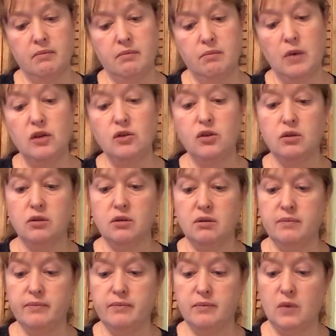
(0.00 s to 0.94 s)
mustard.
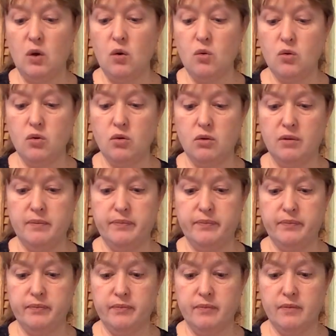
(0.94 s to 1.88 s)
Oh, cool.
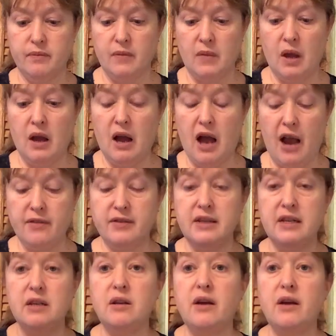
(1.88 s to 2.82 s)
I've seen